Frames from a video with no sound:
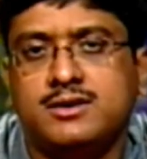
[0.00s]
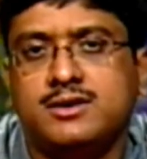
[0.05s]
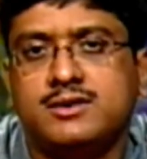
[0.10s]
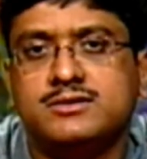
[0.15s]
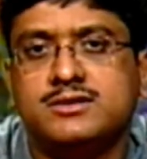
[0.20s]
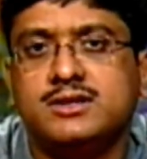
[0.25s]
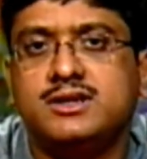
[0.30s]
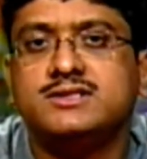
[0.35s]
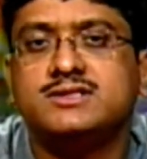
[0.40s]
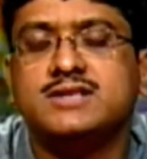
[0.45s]

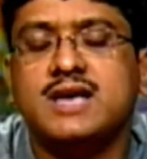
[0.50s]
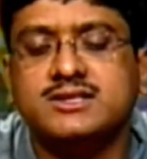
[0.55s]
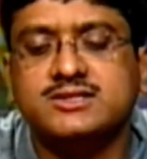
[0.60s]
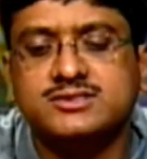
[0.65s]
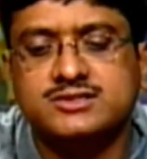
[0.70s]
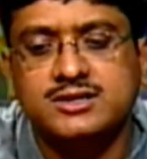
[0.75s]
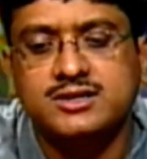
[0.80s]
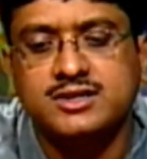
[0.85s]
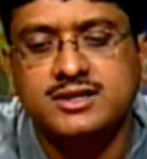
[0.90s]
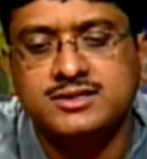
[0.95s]
the
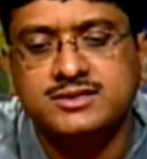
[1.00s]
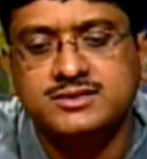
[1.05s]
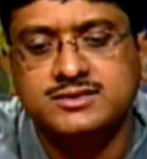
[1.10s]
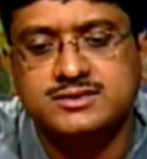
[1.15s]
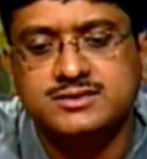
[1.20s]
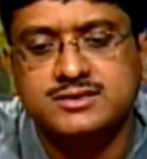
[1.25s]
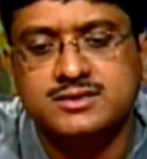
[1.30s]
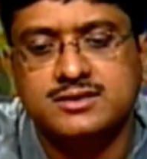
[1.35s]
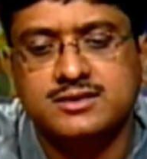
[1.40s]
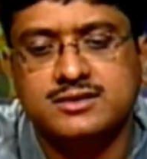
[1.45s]
disaster
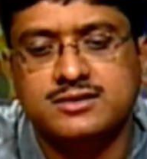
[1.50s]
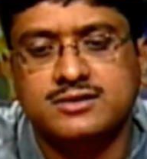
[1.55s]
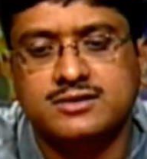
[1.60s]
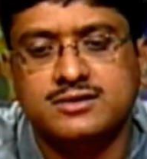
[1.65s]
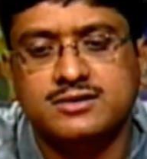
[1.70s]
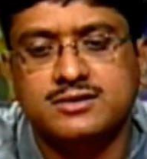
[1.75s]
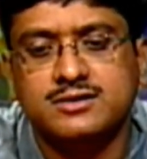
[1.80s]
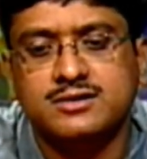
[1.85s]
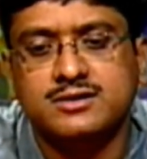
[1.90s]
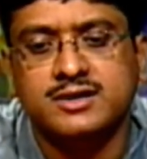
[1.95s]
is
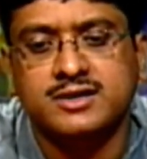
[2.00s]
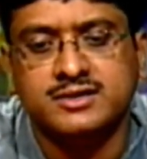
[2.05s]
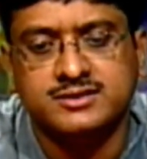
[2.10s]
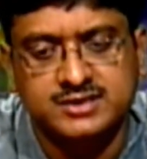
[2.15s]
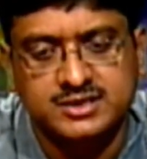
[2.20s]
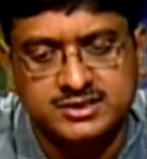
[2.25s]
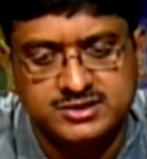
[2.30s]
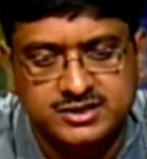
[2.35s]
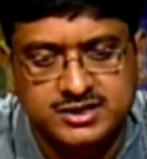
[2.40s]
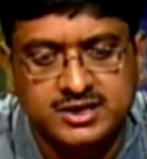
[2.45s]

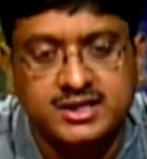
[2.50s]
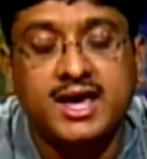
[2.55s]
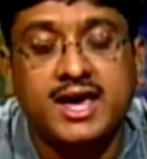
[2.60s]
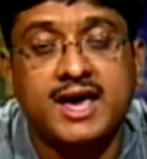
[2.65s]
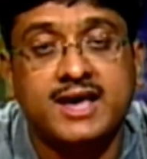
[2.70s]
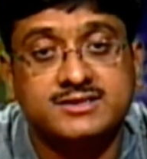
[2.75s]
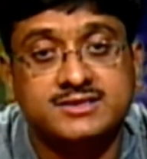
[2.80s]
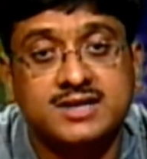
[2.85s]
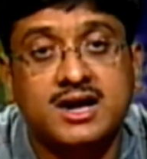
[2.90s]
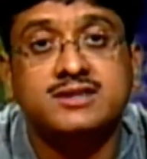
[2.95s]
existing,
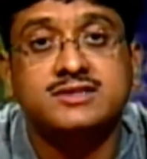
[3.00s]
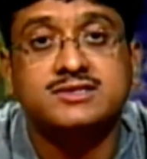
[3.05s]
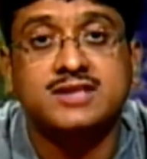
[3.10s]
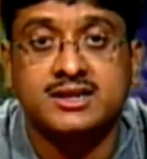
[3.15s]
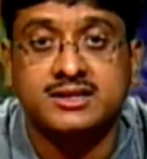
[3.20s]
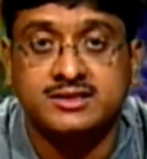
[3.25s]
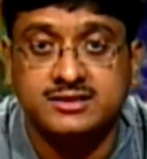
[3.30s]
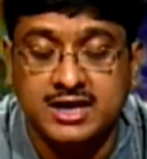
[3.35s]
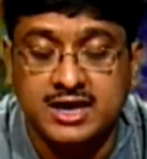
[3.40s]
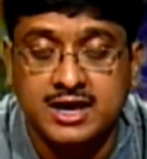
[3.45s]
hazards are
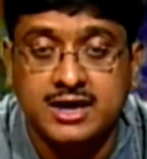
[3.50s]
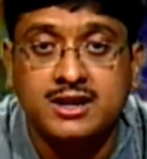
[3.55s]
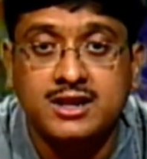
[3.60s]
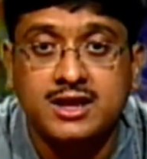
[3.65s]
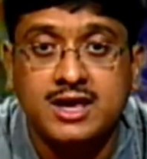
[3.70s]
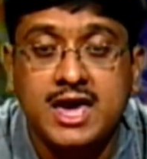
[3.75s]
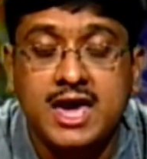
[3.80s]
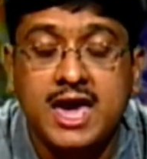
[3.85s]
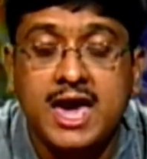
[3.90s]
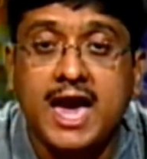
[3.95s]
there,
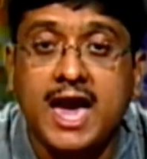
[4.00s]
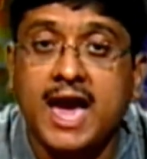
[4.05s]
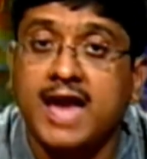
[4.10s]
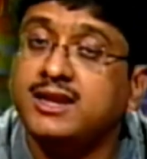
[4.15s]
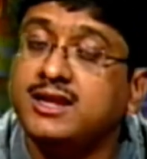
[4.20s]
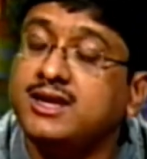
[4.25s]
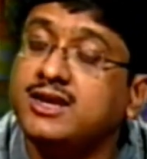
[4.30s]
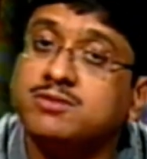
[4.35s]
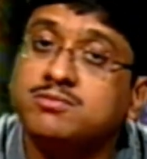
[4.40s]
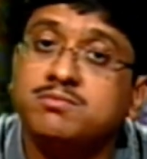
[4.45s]
and
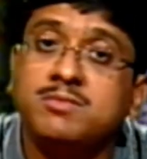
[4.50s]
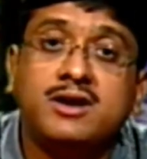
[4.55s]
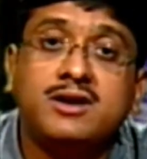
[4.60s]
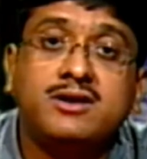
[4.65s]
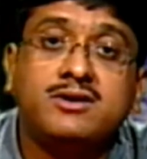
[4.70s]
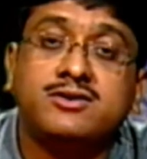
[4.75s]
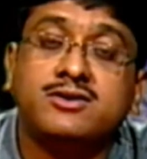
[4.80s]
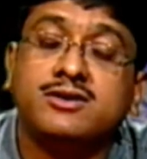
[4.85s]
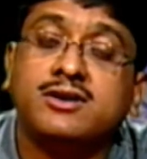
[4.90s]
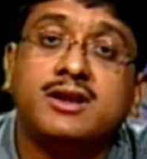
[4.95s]
it may
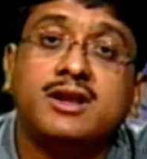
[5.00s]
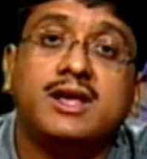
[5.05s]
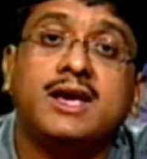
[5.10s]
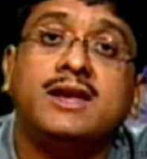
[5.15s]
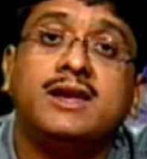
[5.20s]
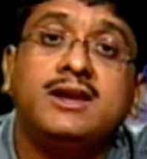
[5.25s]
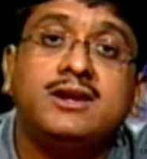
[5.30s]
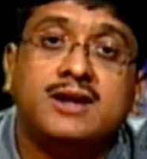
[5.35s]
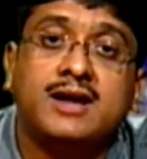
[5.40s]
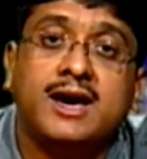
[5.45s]
trigger
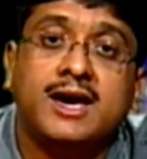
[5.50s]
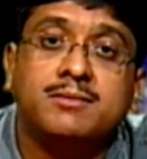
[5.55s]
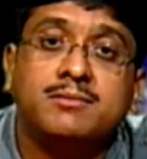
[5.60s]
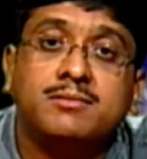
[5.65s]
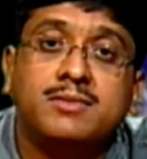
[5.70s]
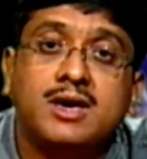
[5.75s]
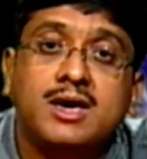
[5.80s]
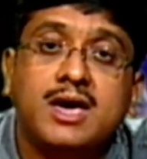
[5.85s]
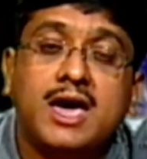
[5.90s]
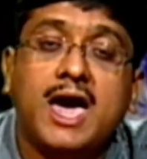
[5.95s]
any time.
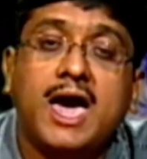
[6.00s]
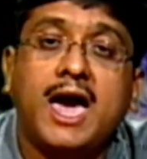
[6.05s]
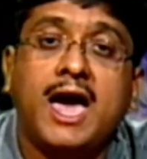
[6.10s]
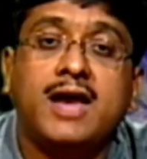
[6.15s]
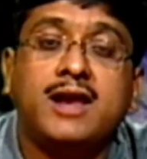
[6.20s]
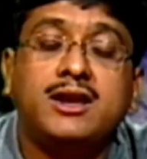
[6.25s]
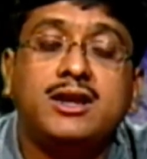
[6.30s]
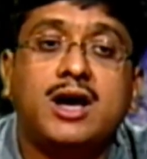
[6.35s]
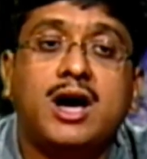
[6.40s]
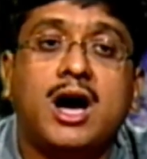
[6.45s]

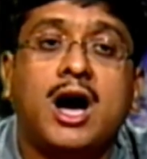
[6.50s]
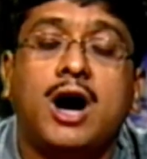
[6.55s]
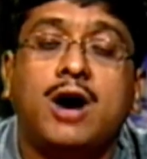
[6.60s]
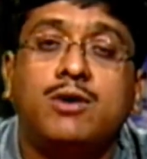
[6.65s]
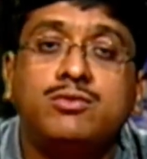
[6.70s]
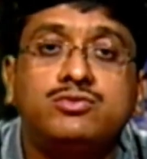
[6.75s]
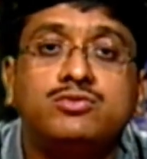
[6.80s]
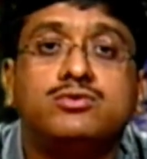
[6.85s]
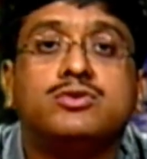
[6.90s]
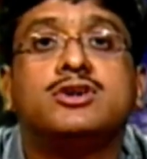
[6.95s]
And how
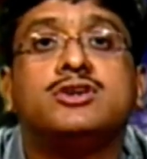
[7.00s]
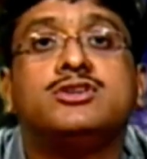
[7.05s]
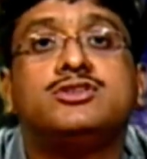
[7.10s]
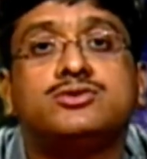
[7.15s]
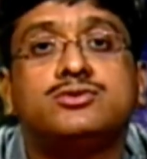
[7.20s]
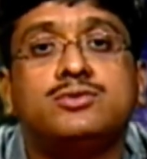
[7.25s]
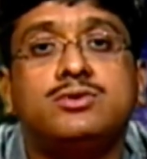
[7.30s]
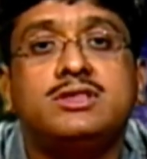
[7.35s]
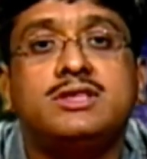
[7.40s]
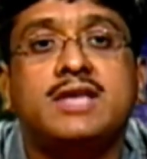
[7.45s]
to
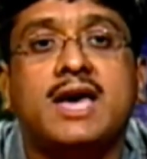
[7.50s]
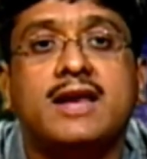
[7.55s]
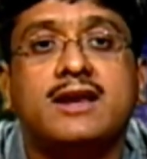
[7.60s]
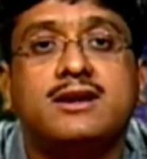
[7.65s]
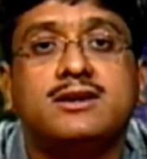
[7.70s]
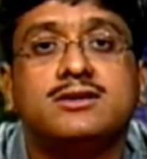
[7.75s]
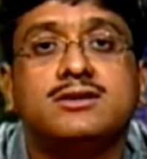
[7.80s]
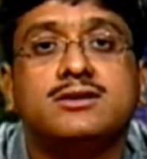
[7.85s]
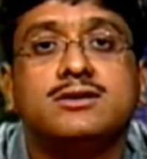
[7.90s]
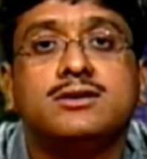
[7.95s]
control
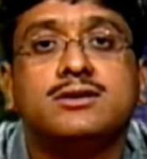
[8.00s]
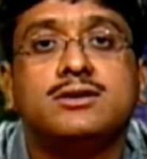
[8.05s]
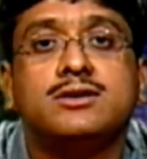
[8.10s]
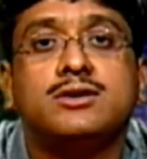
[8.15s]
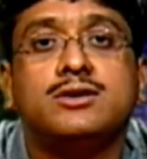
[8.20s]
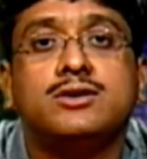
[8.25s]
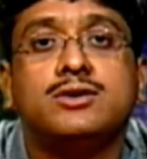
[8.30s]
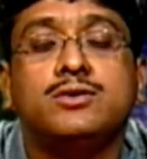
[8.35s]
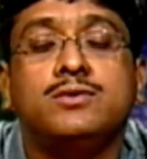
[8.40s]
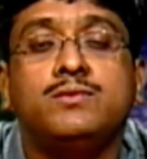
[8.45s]
that?
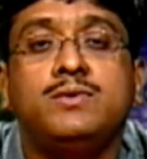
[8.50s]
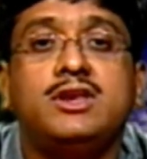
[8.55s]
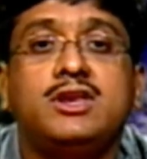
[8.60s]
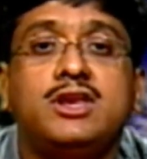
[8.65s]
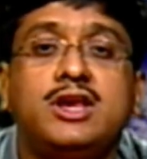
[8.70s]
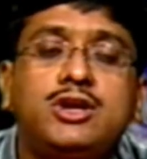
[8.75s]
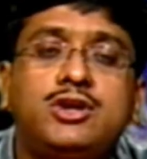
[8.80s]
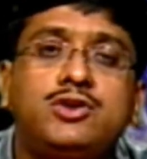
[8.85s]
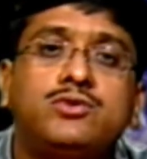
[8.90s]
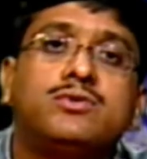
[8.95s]
We
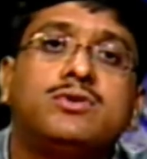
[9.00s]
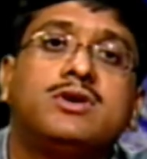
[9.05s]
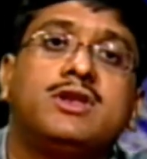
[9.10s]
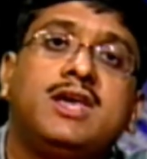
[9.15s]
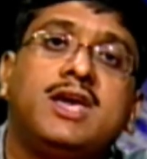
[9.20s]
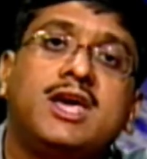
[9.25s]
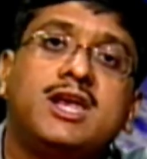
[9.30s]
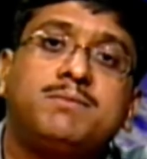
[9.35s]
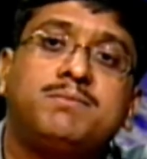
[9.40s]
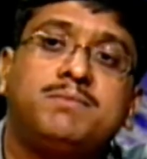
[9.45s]
need to create